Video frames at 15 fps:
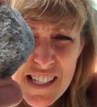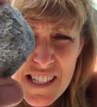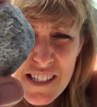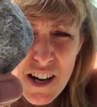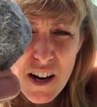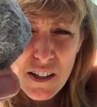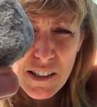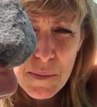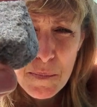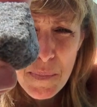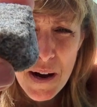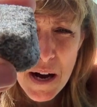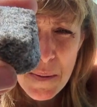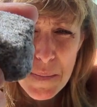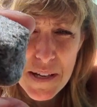is called a
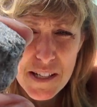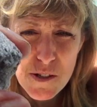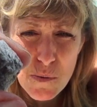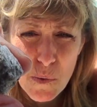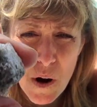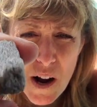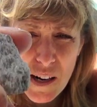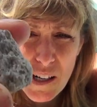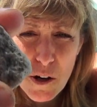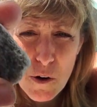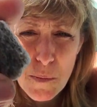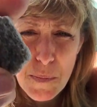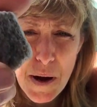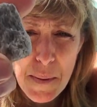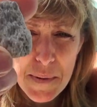pumice rock, or a
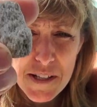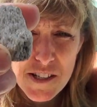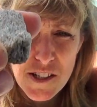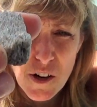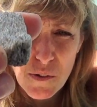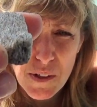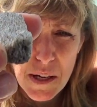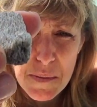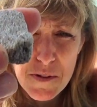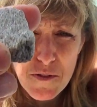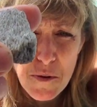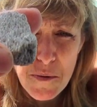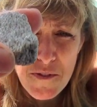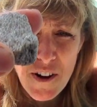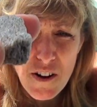pumice stone. It comes
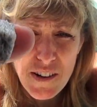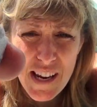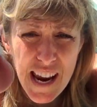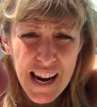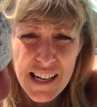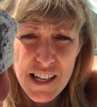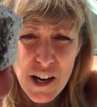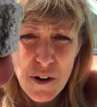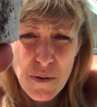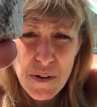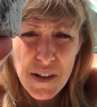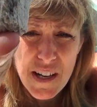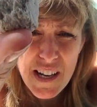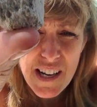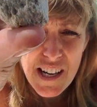from a volcano.
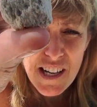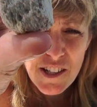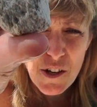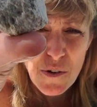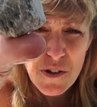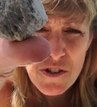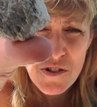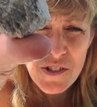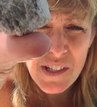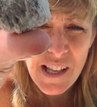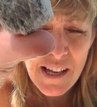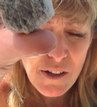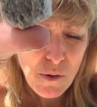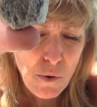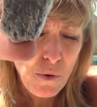Notice there's a
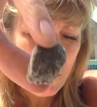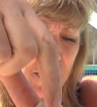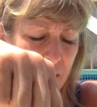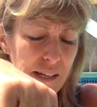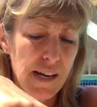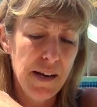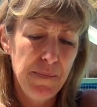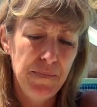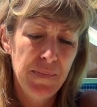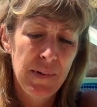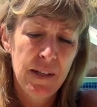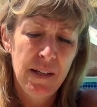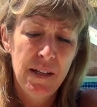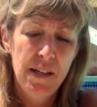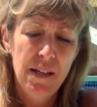lot of holes in it.
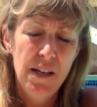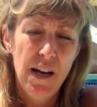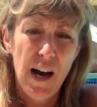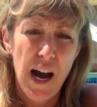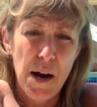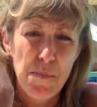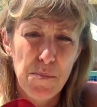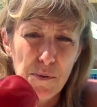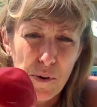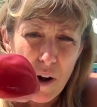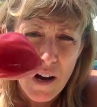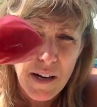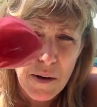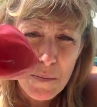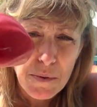I
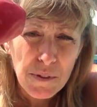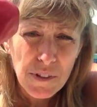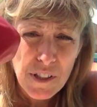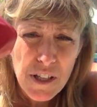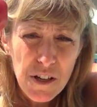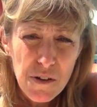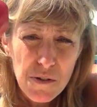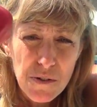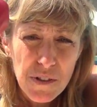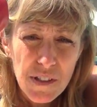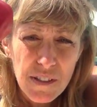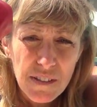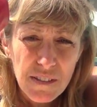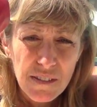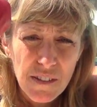brought a balloon,
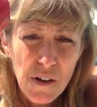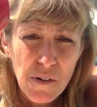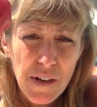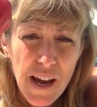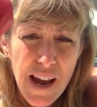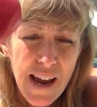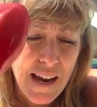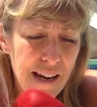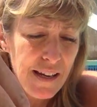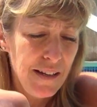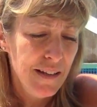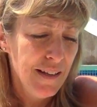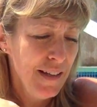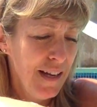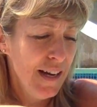okay?
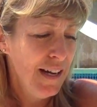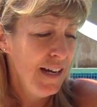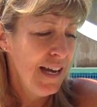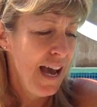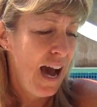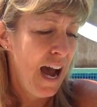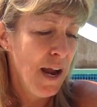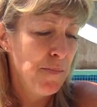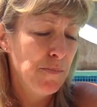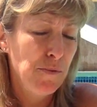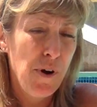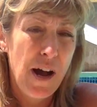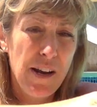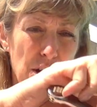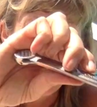I
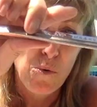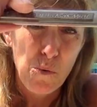brought a